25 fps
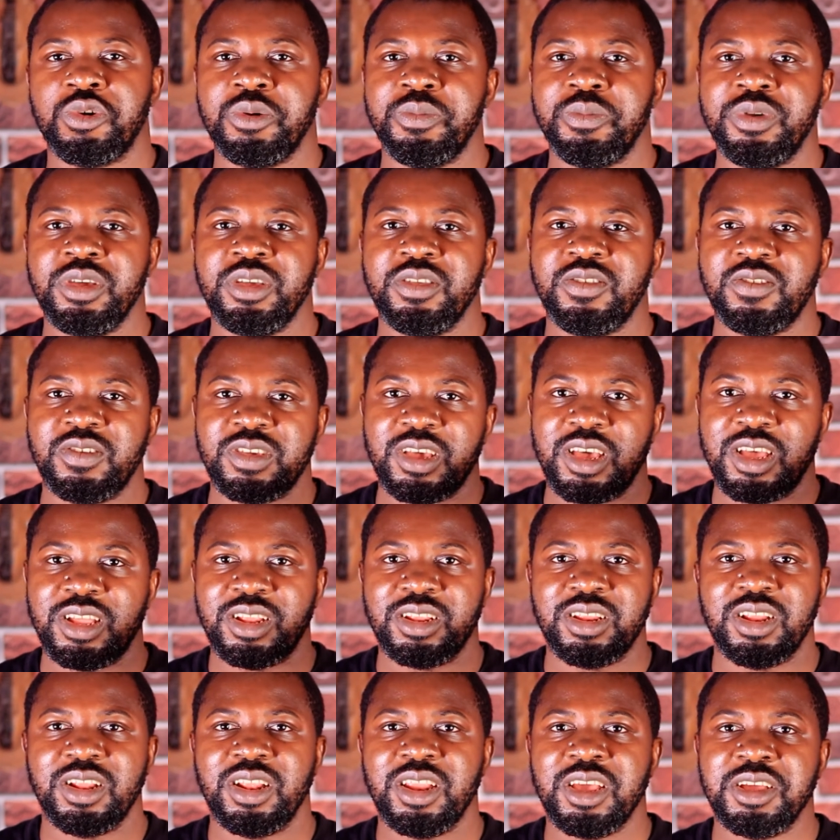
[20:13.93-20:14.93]
a bit
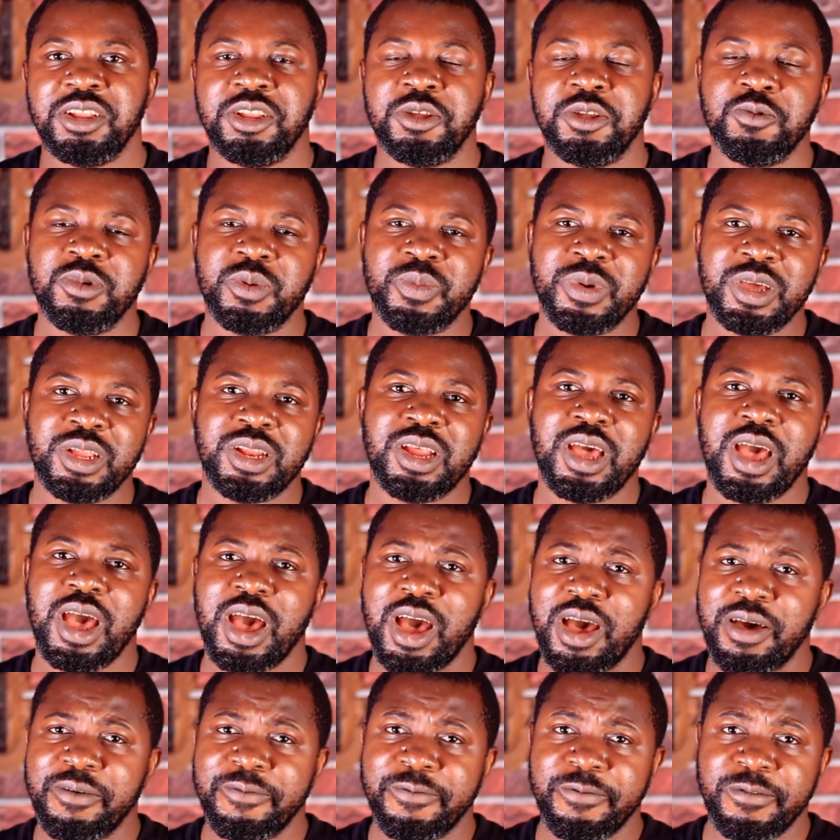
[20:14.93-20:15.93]
and let the women
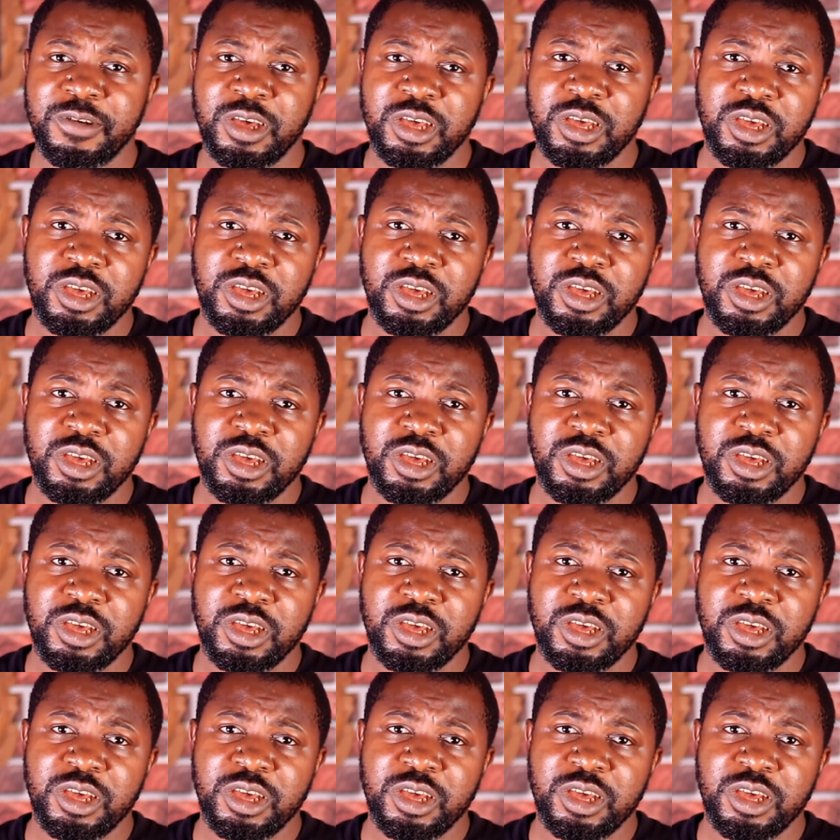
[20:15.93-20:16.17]
have